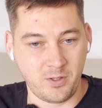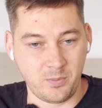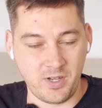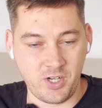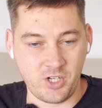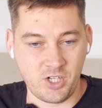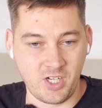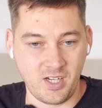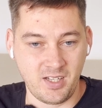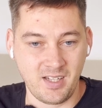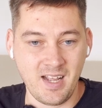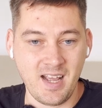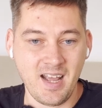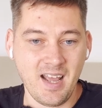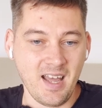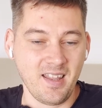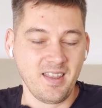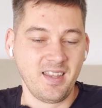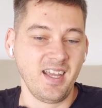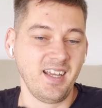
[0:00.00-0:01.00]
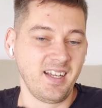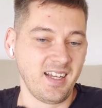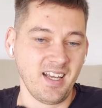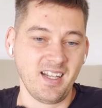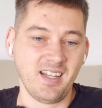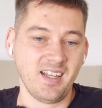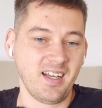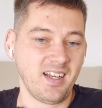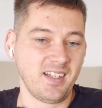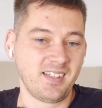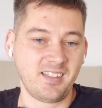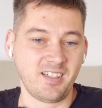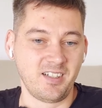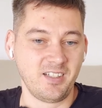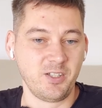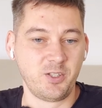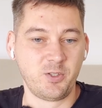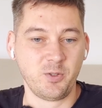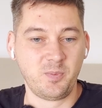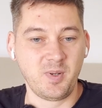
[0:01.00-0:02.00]
my shit. And they kind of
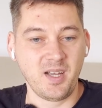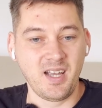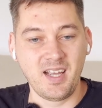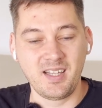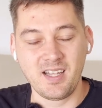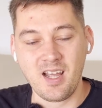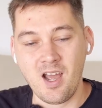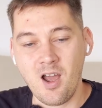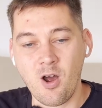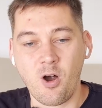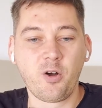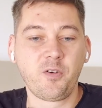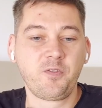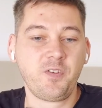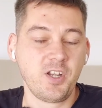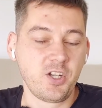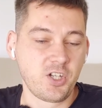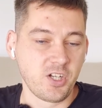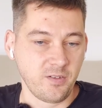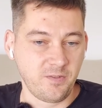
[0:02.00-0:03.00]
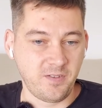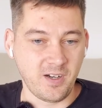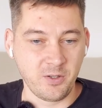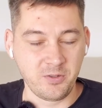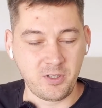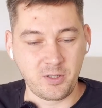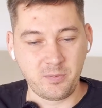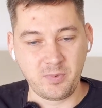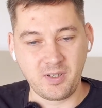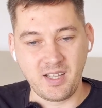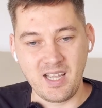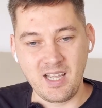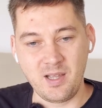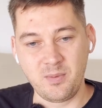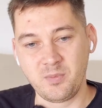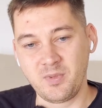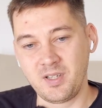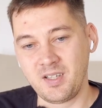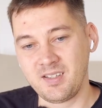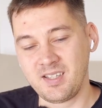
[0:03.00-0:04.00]
started to pay it. Or vision, founder
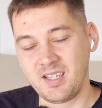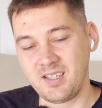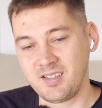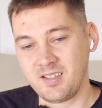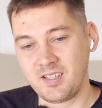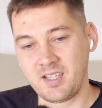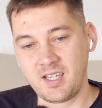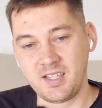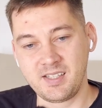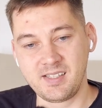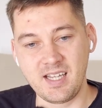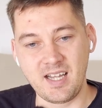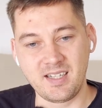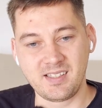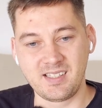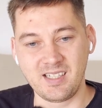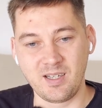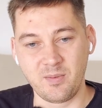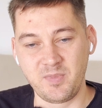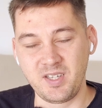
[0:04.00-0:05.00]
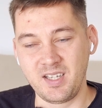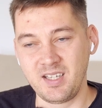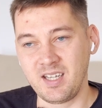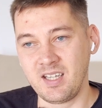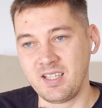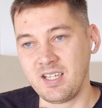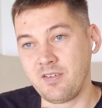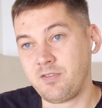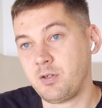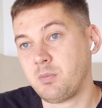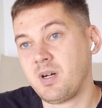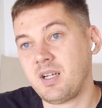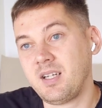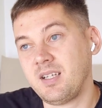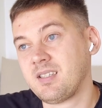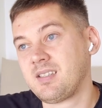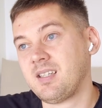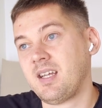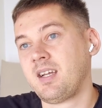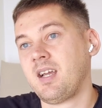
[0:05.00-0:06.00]
came and he said something, and everybody
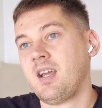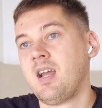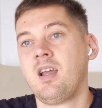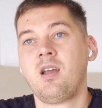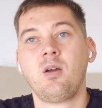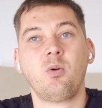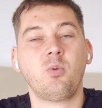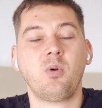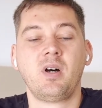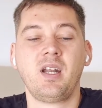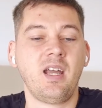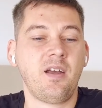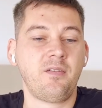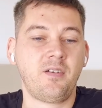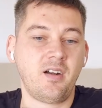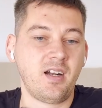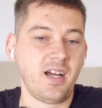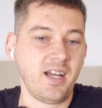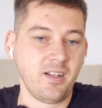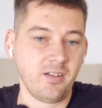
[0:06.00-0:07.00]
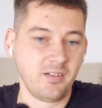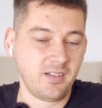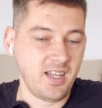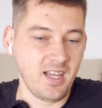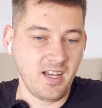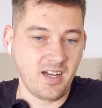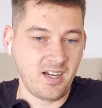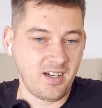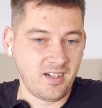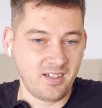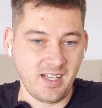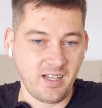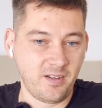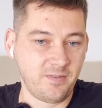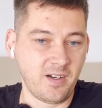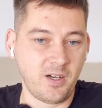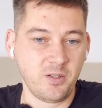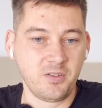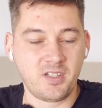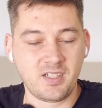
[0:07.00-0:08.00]
is like, whatever, I don't care. Like
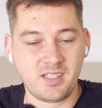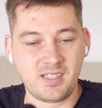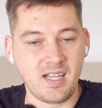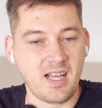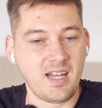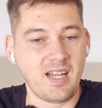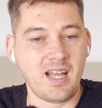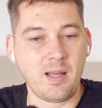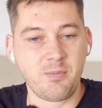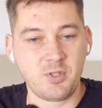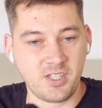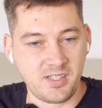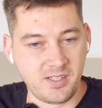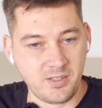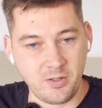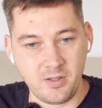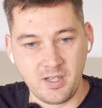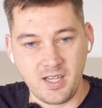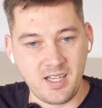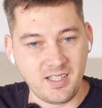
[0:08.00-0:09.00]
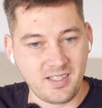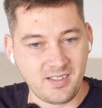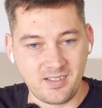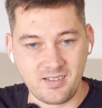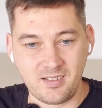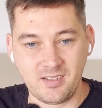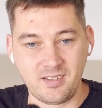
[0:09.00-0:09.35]
founder said, I'm just doing it.